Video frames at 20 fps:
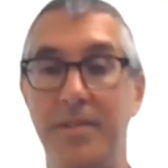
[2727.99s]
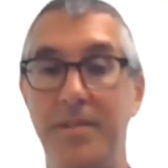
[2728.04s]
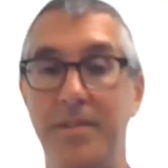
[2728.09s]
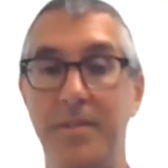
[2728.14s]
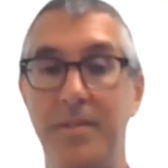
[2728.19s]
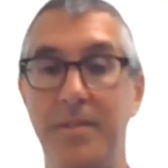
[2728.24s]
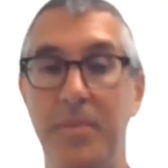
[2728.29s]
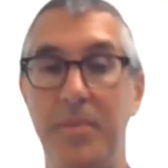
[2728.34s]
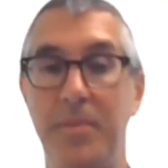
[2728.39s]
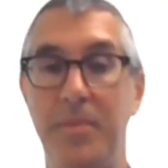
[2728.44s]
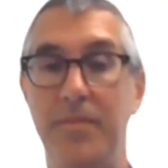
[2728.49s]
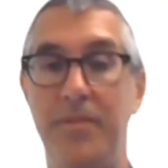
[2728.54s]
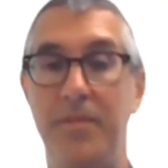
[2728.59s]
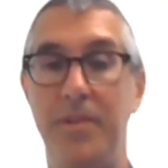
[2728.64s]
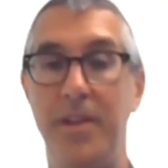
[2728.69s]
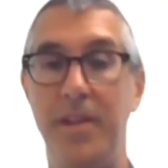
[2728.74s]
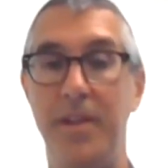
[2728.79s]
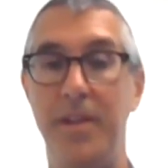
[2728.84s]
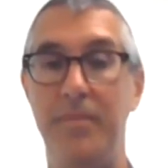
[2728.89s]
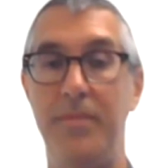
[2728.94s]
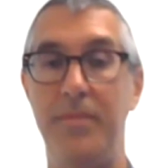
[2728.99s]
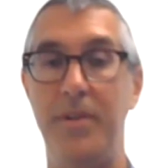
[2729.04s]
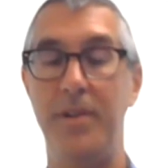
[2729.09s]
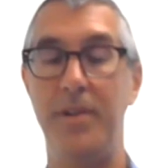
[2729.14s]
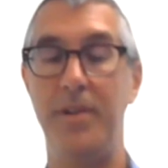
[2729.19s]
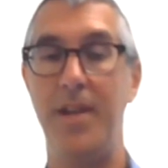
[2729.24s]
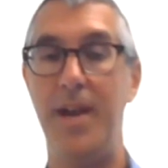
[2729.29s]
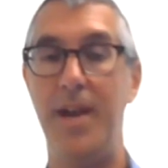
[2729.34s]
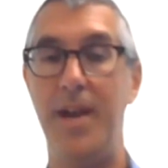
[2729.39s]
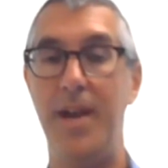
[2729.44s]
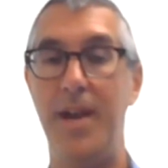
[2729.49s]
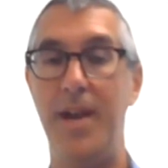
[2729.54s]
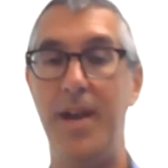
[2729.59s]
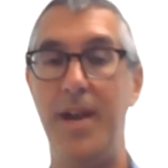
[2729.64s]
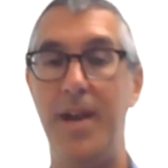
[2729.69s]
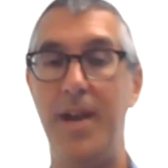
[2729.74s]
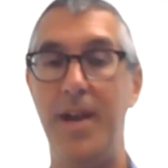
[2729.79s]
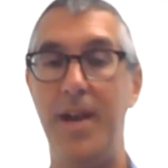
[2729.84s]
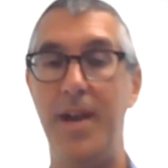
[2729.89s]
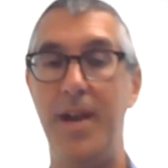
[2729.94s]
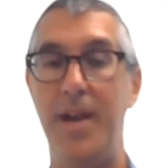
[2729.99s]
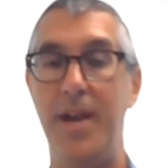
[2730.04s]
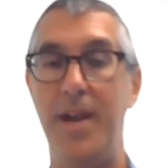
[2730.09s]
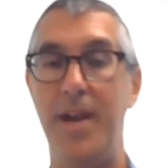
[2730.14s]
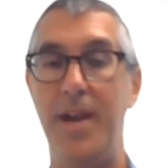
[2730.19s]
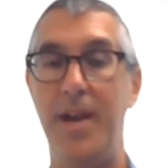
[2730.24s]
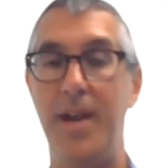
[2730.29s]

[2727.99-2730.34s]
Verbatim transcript: to pay for any upfront capital and